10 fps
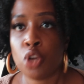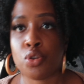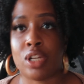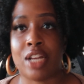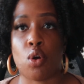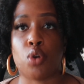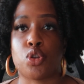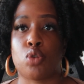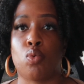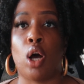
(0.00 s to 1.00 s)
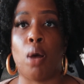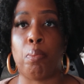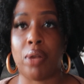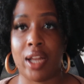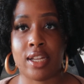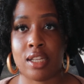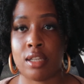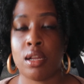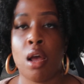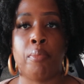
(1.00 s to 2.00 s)
So that's also a plus
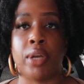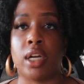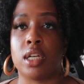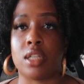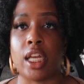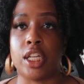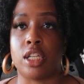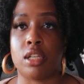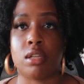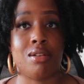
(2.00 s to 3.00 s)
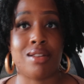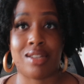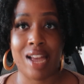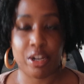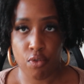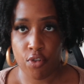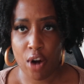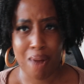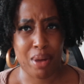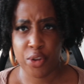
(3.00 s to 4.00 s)
because it's not too far,
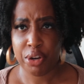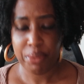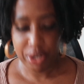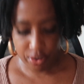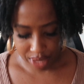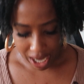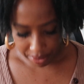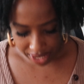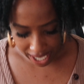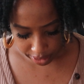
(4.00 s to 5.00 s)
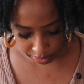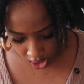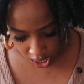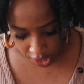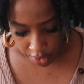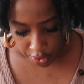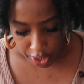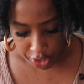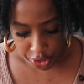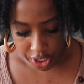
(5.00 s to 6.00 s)
about 30 minutes from downtown. Another
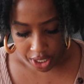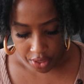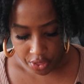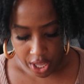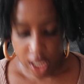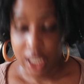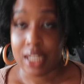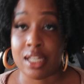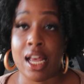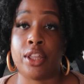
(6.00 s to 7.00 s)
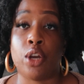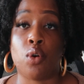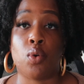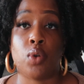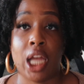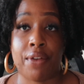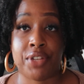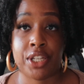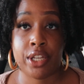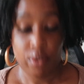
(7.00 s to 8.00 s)
interesting thing is that they only have
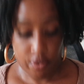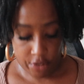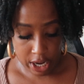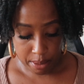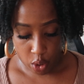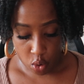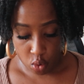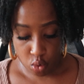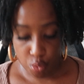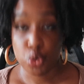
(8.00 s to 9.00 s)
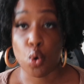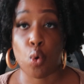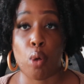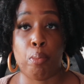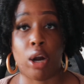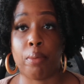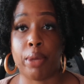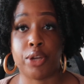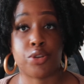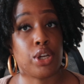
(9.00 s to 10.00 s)
single family homes or
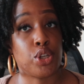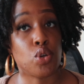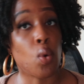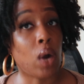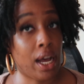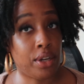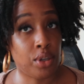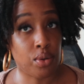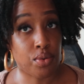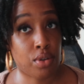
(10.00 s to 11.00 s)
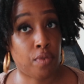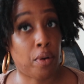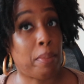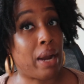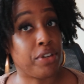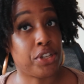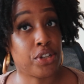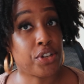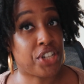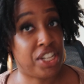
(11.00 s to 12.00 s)
apartments. So there's no condos from my
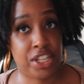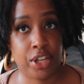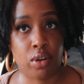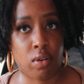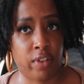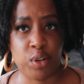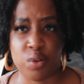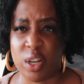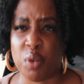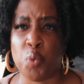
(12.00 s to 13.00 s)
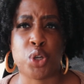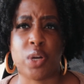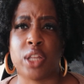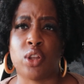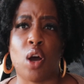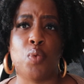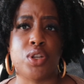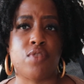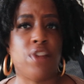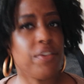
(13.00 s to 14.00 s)
research in Cinco Ranch, which I thought was
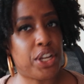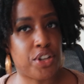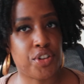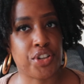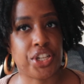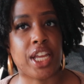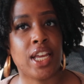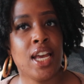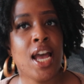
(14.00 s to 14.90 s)
very interesting.